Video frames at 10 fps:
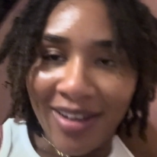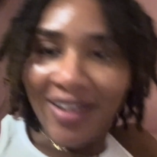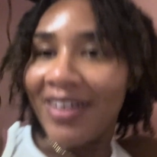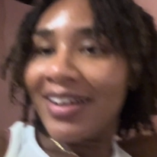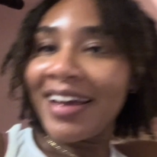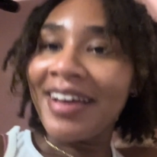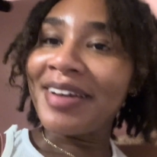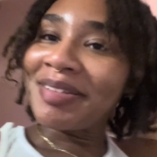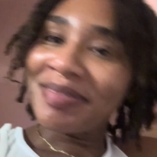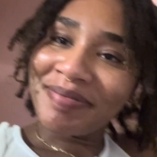
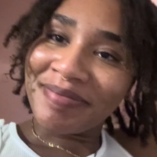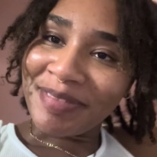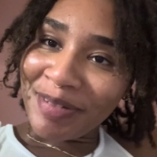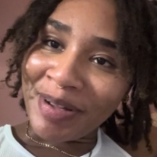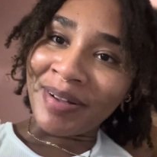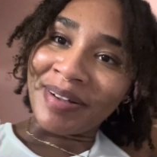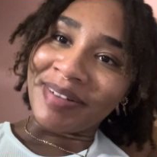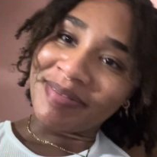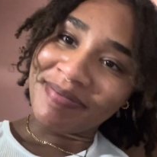Okay, well,